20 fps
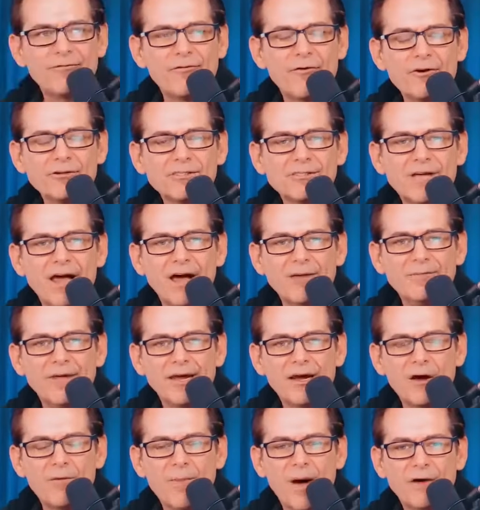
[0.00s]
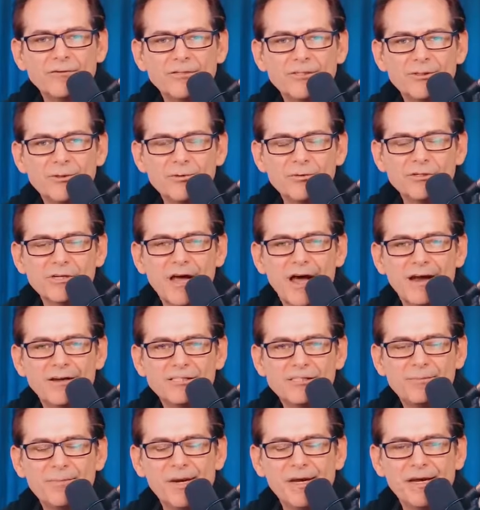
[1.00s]
first time they come out to do at a
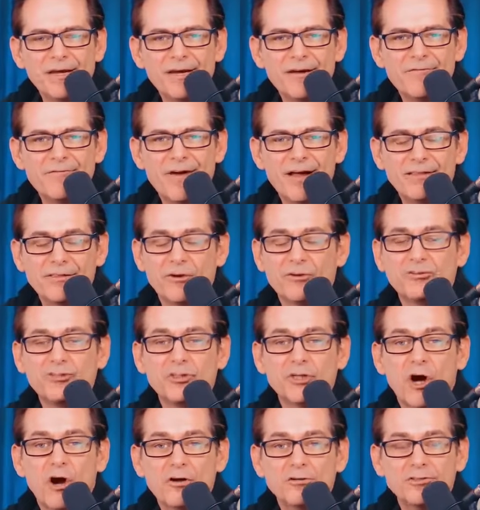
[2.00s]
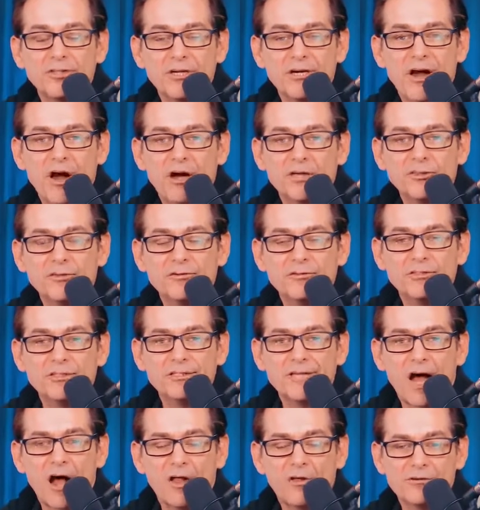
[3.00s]
speaking event, they're charging hundreds
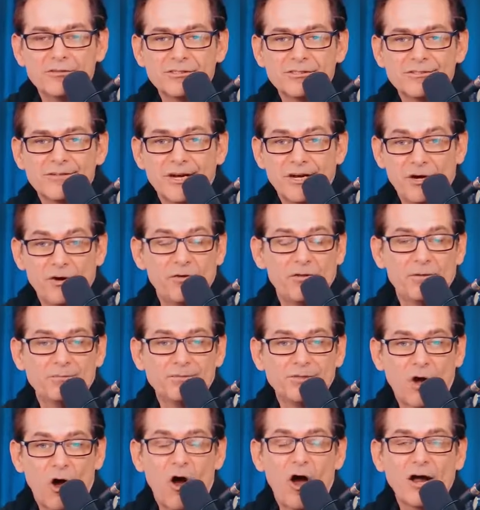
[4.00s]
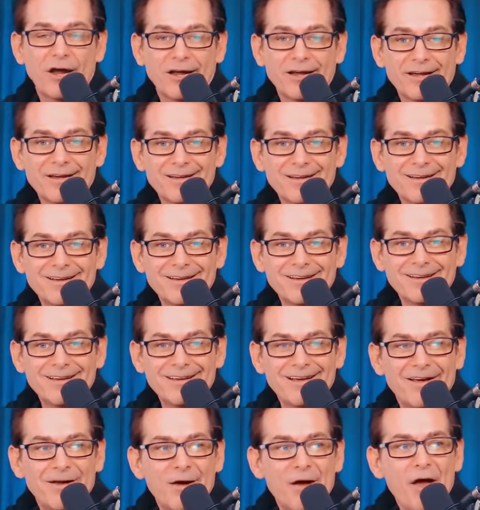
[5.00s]
of dollars to hear them talk.
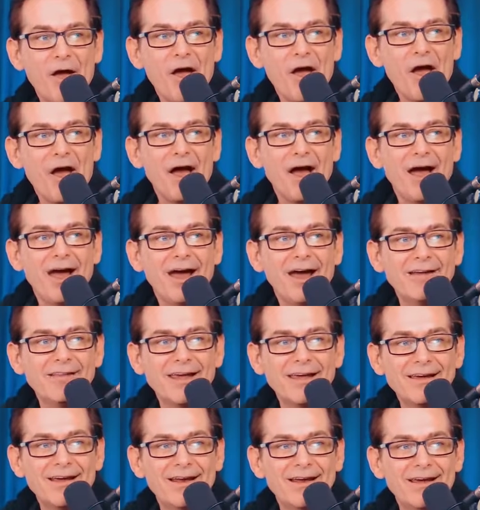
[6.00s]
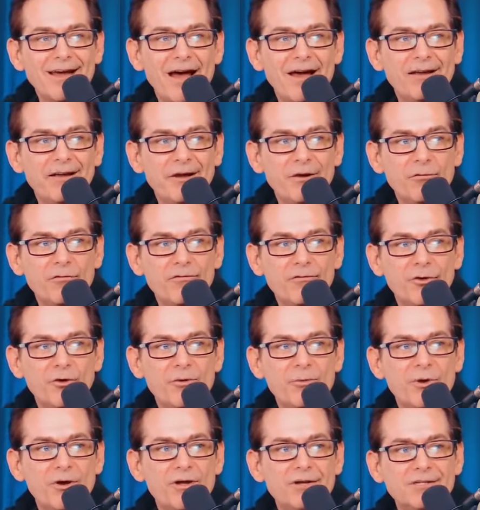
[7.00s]
And they get a guy to interview
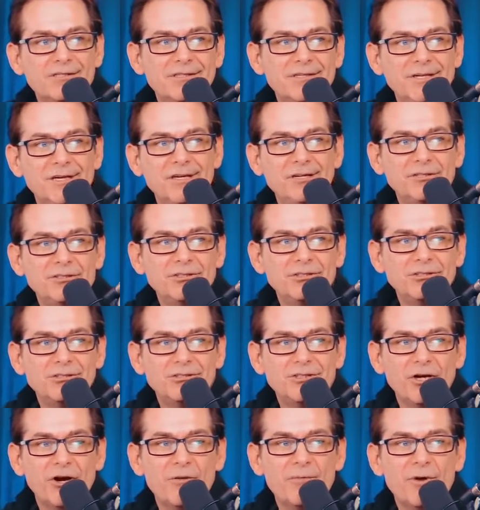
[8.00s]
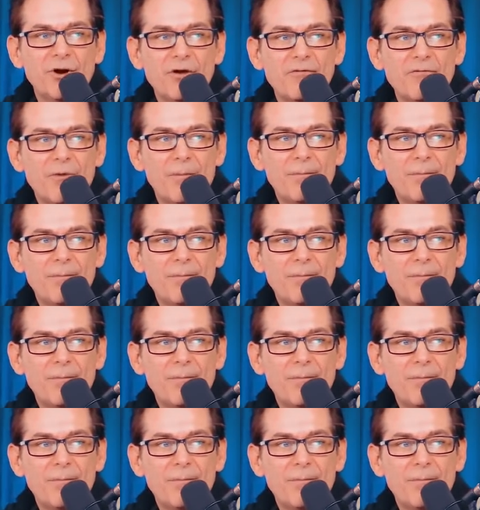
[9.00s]
him is the chairman of